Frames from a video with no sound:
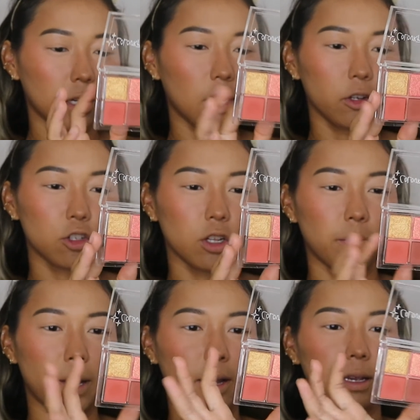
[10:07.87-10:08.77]
the colors on
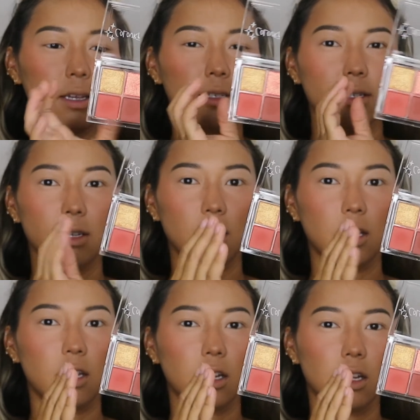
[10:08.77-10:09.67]
the back, is it
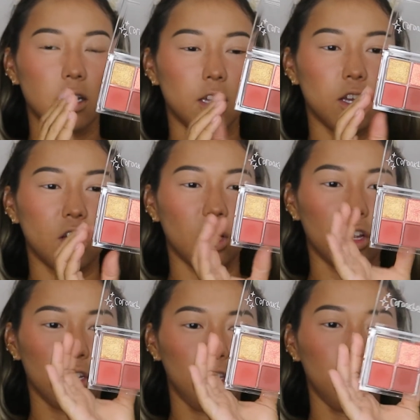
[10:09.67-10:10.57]
like
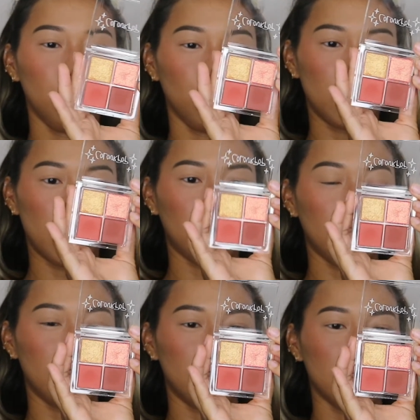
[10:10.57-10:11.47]
you look at it
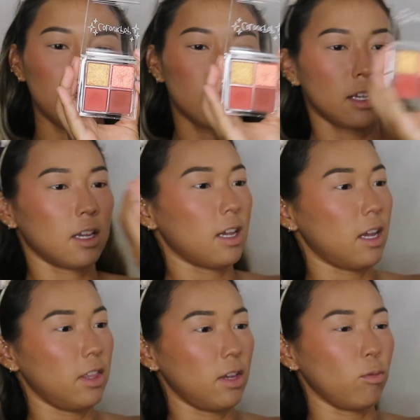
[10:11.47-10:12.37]
like this,
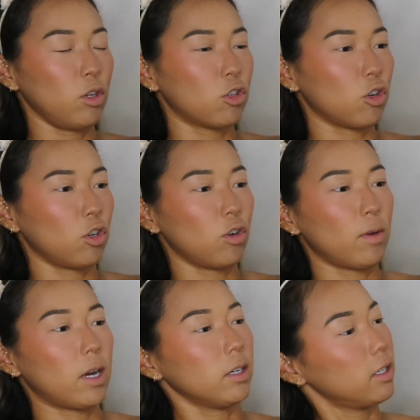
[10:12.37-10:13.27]
and then when you turn it
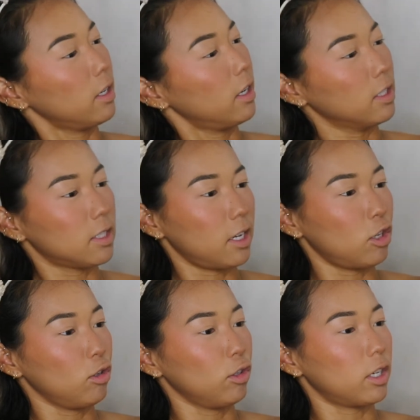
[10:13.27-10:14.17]
around, it's
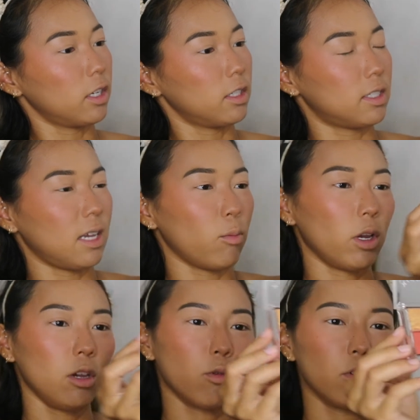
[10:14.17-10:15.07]
like you look at it the same
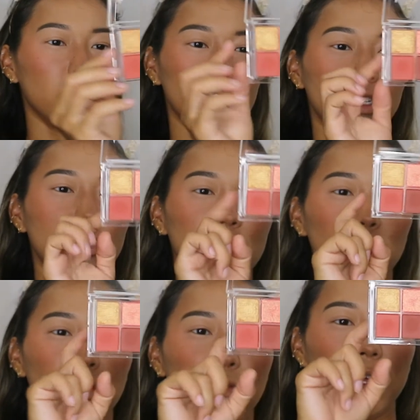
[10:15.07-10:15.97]
way, or does it
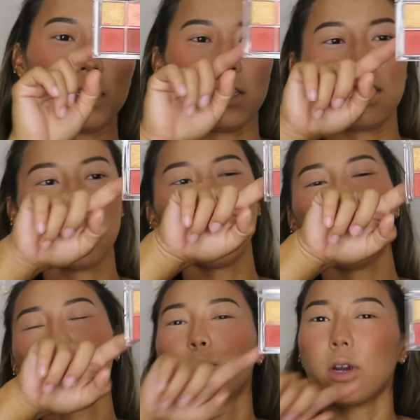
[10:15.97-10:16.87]
just reflect? Like the
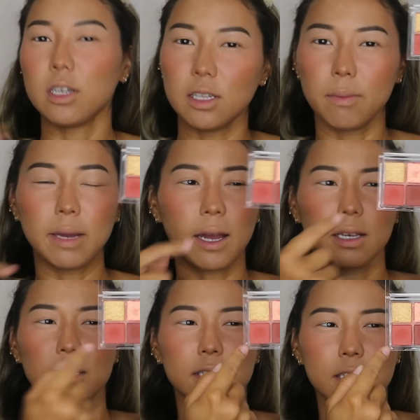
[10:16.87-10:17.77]
bottom right in the back
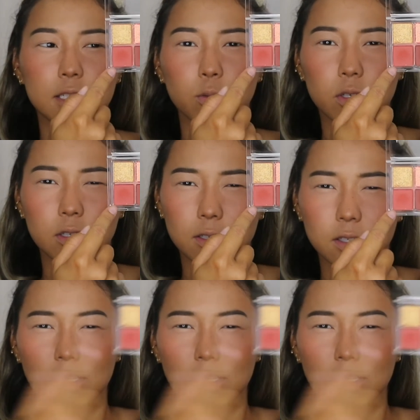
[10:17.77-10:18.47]
is this one.